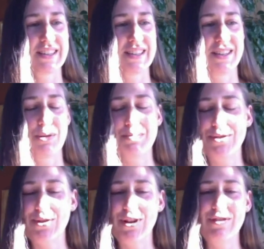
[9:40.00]

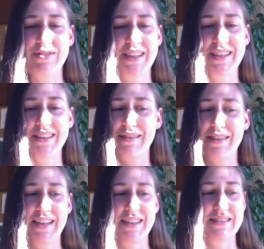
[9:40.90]
observing the
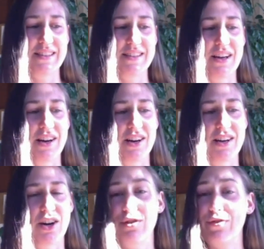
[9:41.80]
things that are
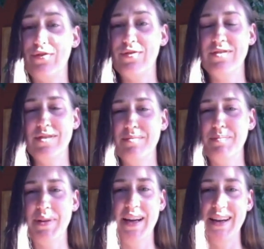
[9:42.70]
off
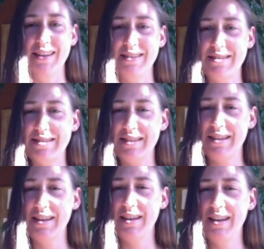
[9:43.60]
place
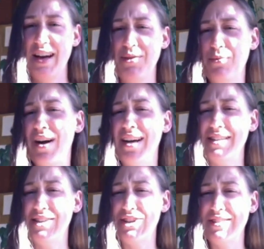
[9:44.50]
and why
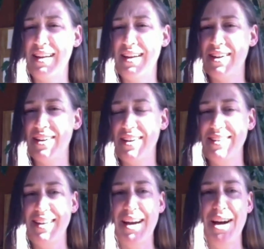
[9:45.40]
they're there
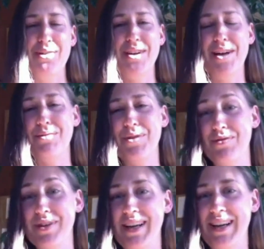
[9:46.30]
and how can we
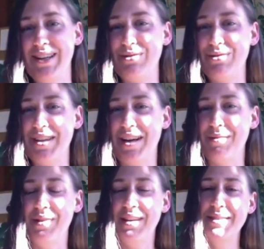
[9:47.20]
relate to
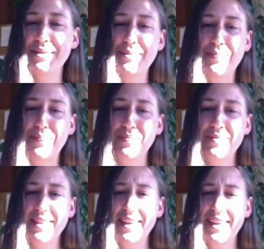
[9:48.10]
them. And
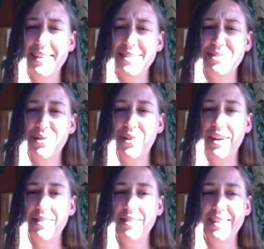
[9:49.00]
so I
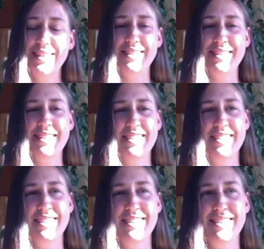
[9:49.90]
think
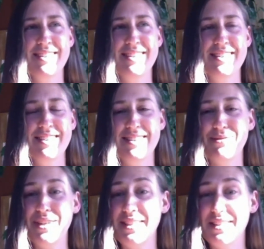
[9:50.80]

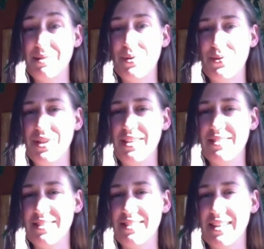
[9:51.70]
really the beauty is
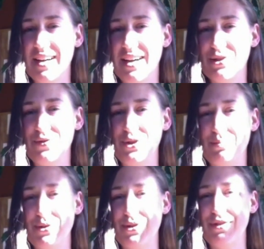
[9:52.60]
in the eye of the
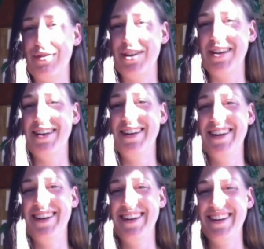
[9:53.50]
observer.
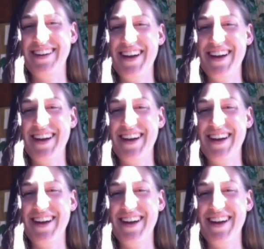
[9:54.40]
And